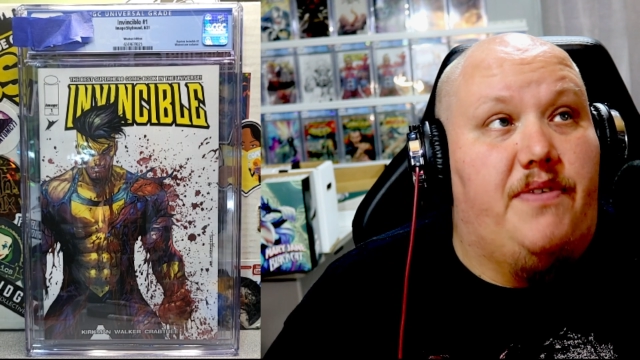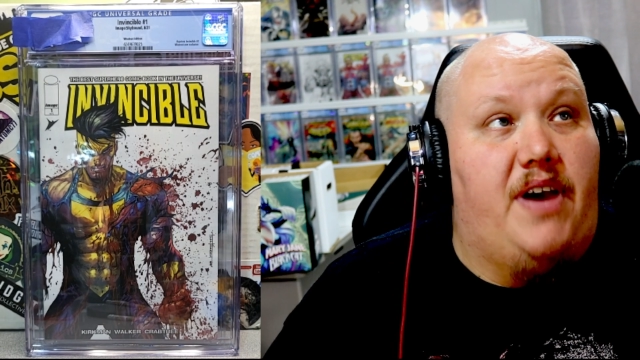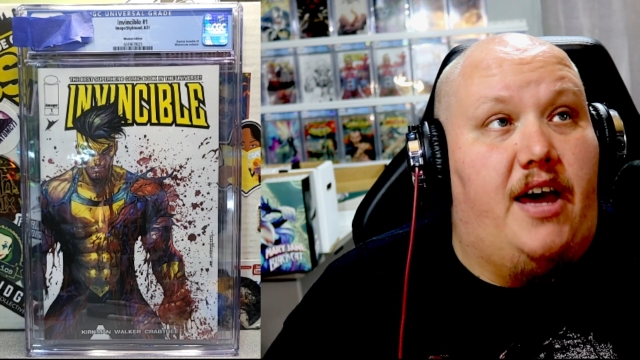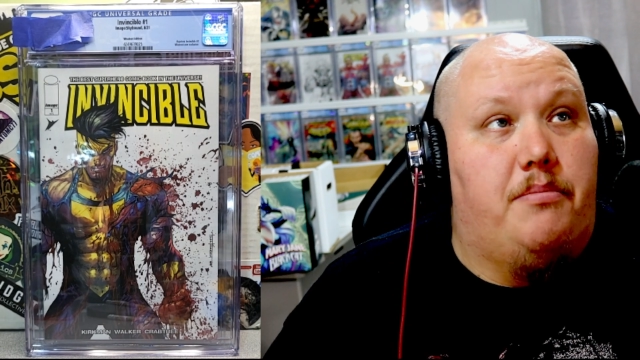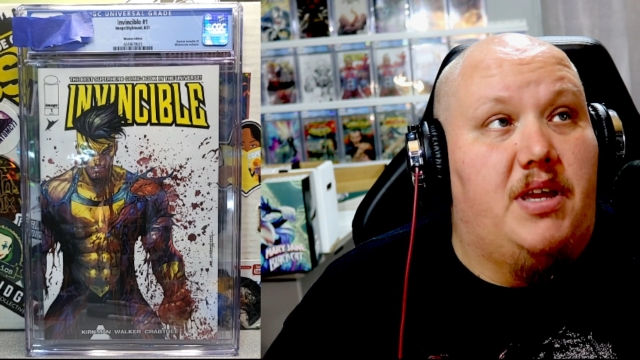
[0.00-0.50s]
of
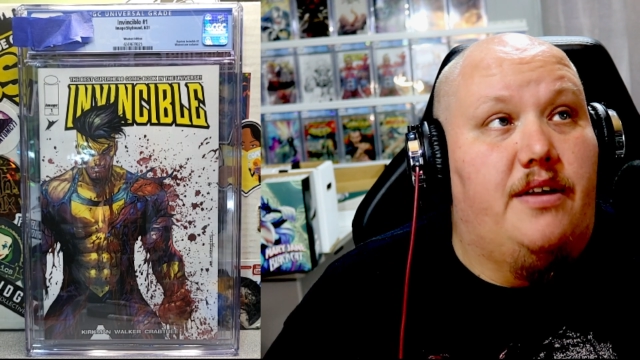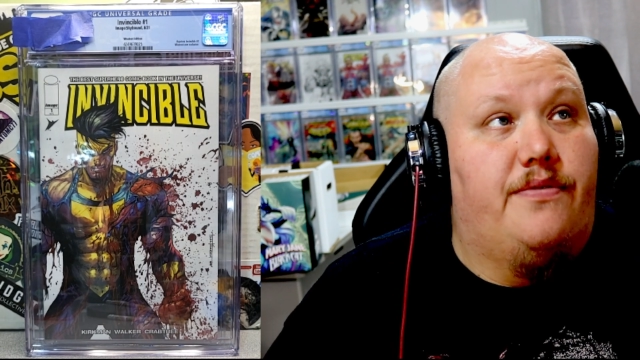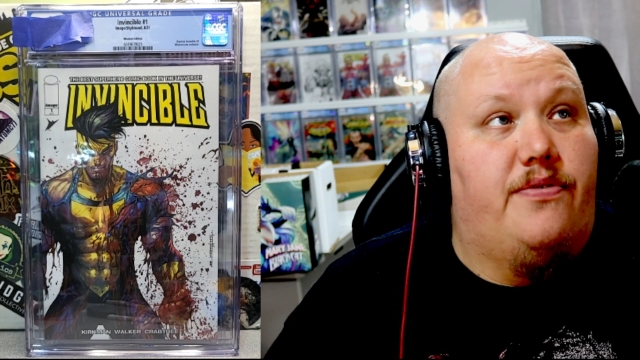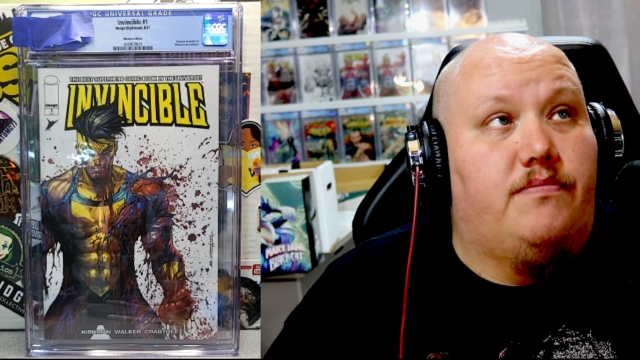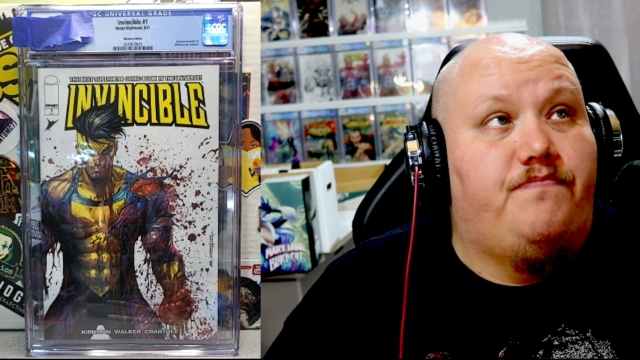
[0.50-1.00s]
Adam
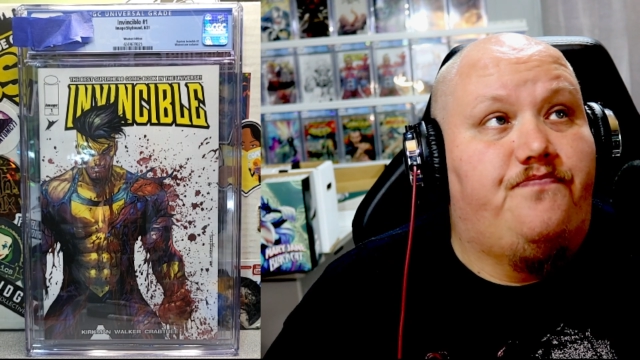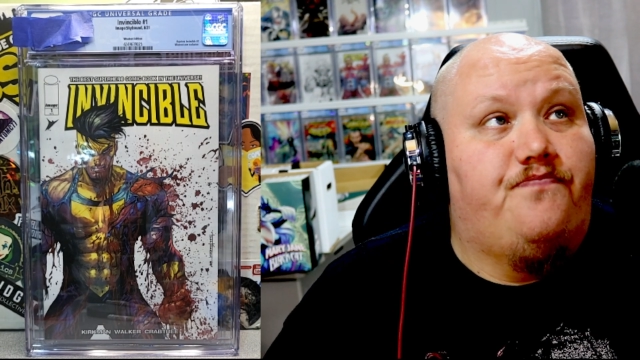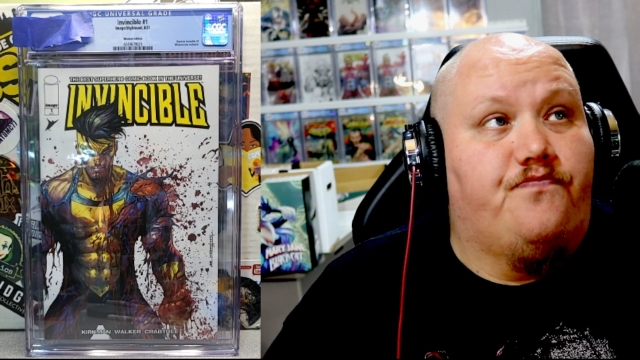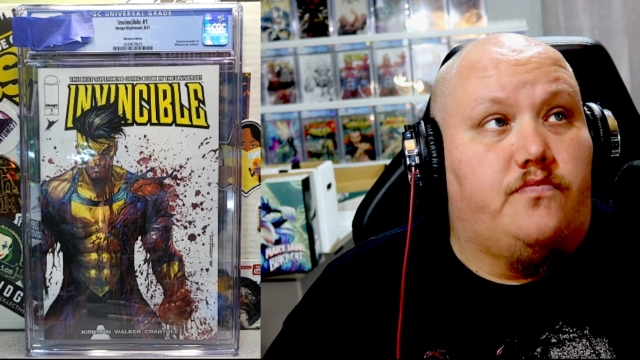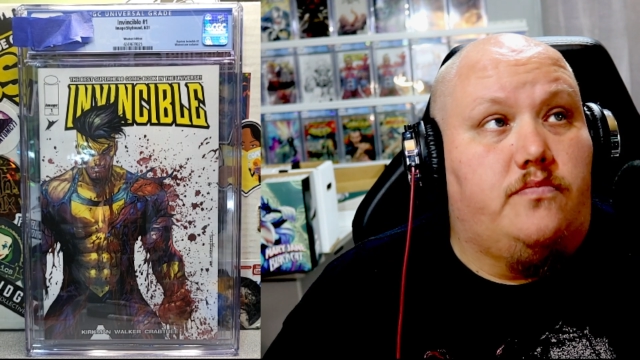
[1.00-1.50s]
Eve
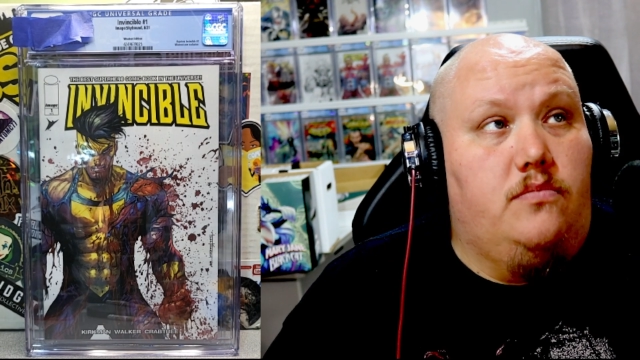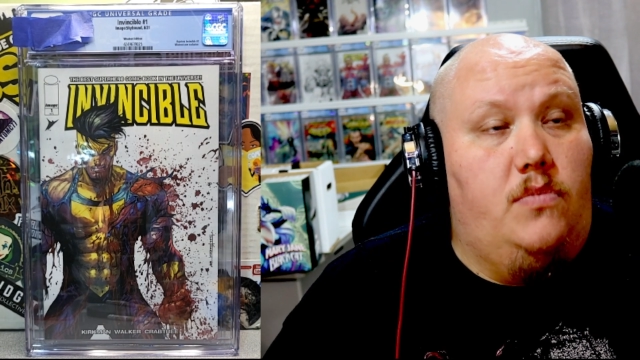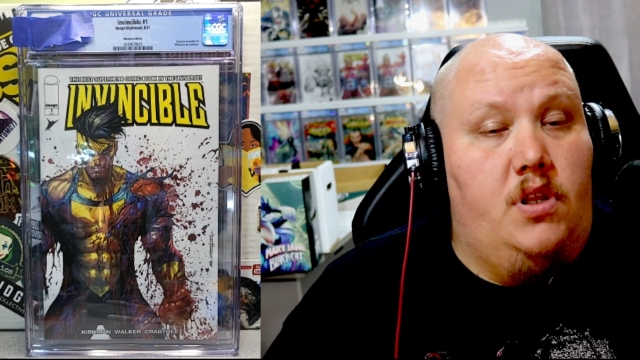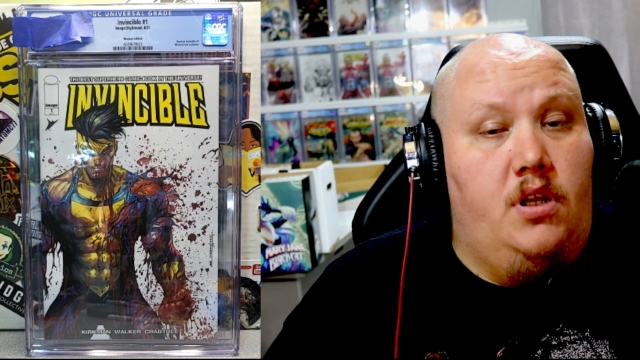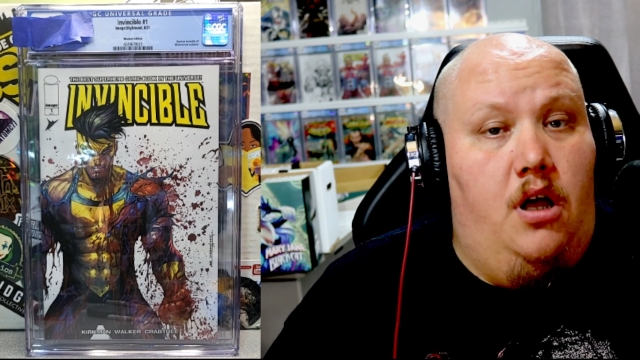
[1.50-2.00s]

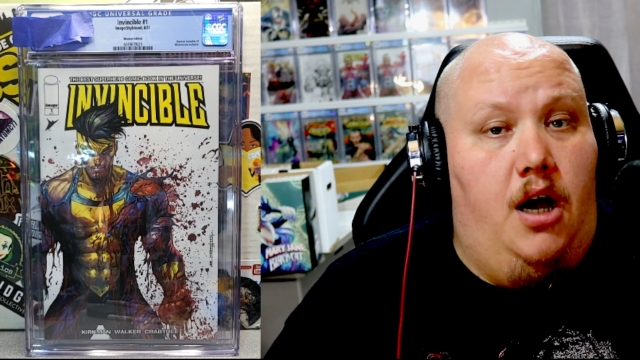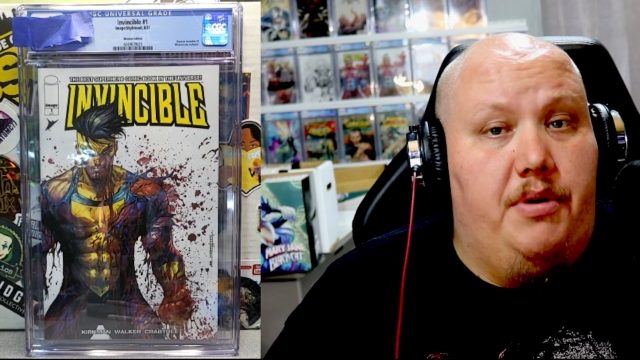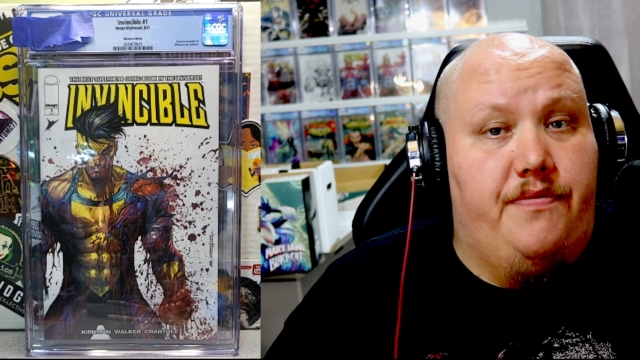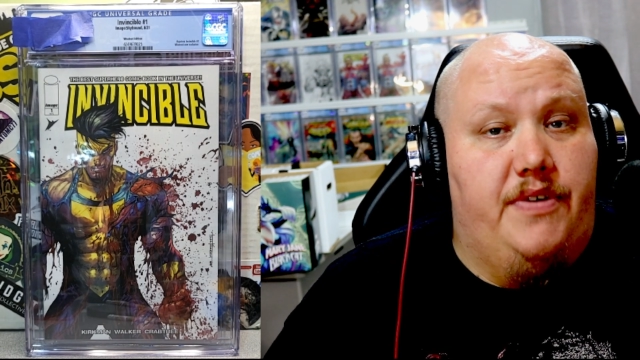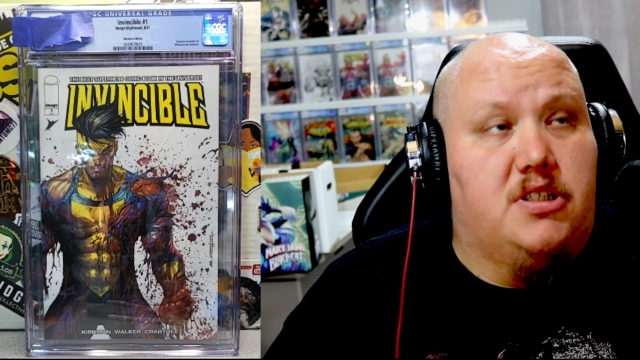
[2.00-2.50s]

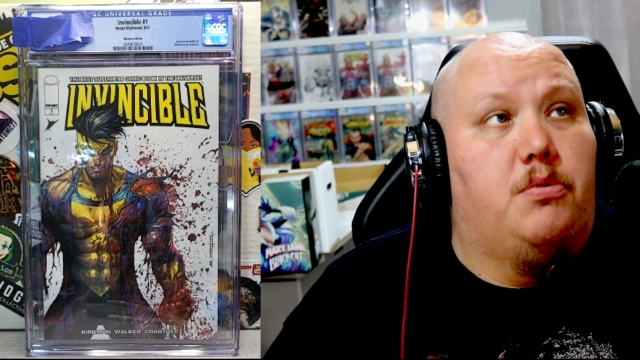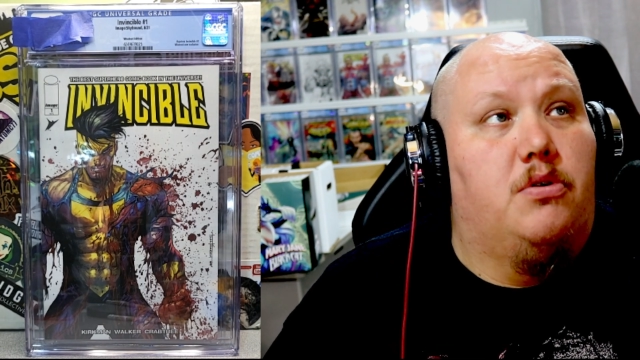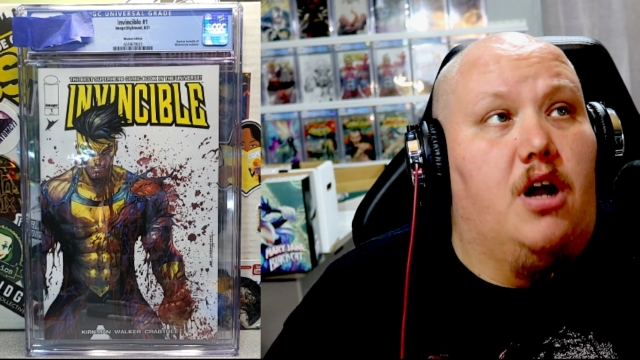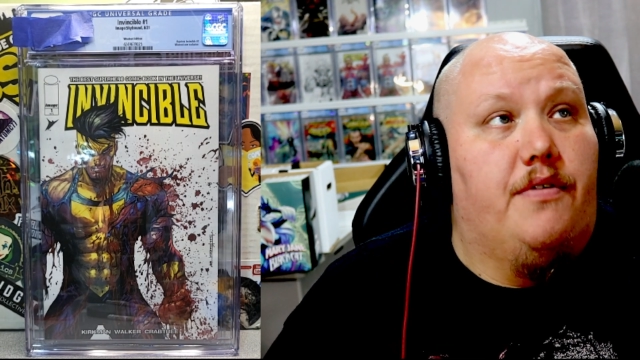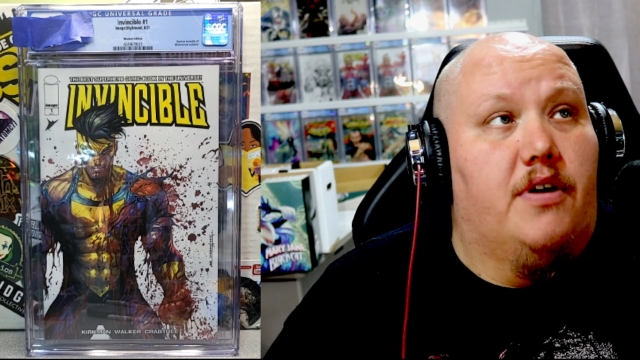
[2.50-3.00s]
Invincible
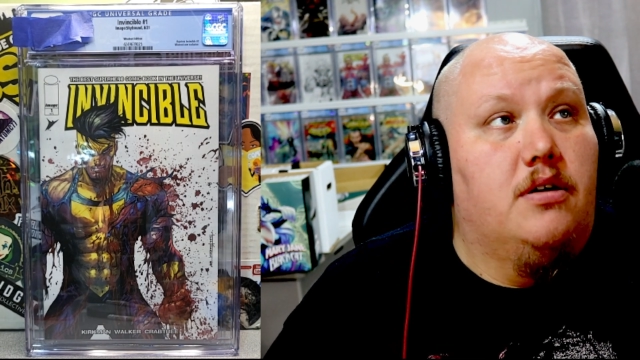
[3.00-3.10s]
cover